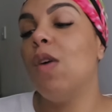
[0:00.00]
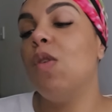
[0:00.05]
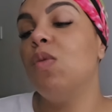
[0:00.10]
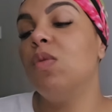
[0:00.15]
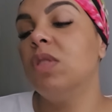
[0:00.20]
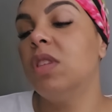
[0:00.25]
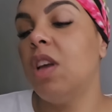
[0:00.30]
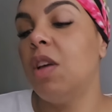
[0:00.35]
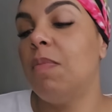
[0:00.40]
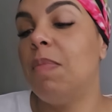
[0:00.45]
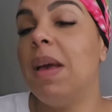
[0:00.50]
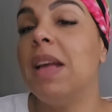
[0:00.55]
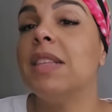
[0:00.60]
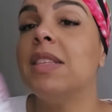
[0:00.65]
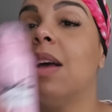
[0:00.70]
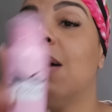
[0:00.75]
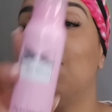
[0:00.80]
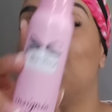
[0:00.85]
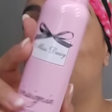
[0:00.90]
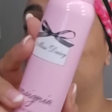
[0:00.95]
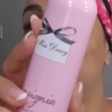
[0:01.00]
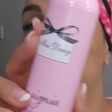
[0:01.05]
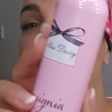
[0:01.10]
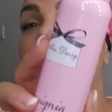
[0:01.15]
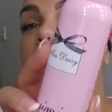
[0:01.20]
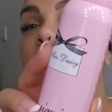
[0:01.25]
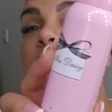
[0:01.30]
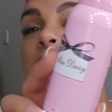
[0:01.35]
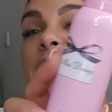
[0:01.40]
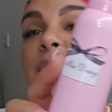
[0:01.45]
also picked up one of
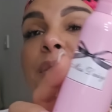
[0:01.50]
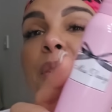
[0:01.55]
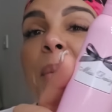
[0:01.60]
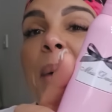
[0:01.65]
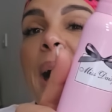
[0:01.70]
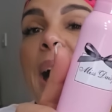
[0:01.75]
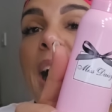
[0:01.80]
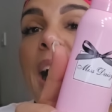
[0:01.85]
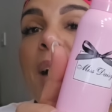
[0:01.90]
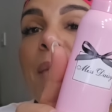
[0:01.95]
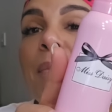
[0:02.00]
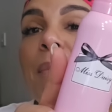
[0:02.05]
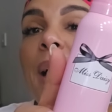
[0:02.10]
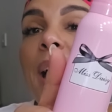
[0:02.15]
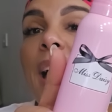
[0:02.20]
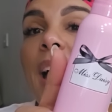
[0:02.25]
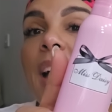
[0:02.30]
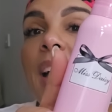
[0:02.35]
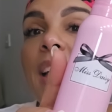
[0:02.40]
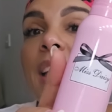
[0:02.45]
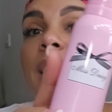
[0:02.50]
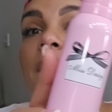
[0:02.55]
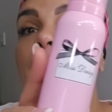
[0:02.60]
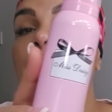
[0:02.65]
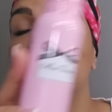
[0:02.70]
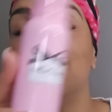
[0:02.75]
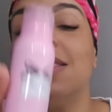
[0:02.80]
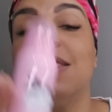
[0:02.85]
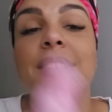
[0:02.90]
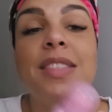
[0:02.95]
these for my handbag.
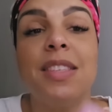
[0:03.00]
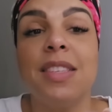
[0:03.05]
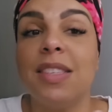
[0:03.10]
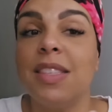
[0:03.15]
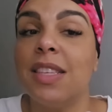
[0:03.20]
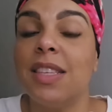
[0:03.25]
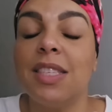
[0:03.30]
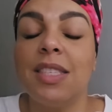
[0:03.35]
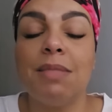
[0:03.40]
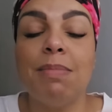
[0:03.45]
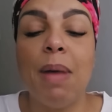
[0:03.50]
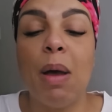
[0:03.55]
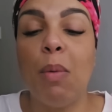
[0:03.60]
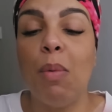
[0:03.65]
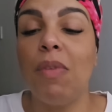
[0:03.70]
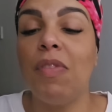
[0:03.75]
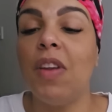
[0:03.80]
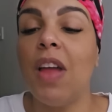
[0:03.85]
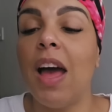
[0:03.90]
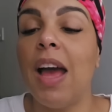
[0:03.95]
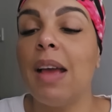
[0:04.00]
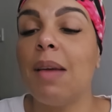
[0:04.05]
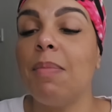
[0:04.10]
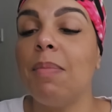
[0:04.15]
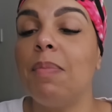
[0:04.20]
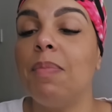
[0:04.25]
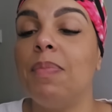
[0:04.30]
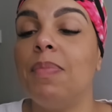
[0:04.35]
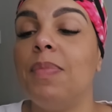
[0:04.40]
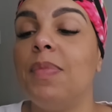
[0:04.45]
It's the smell of like
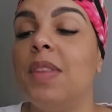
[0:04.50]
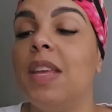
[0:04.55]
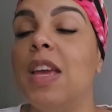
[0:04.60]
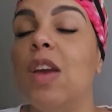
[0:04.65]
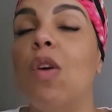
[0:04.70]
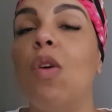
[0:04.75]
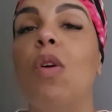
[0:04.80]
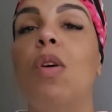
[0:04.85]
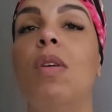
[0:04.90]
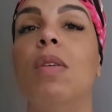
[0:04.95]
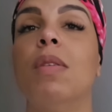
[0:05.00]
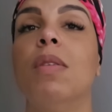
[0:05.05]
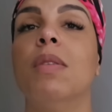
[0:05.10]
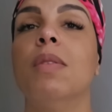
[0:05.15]
Dior.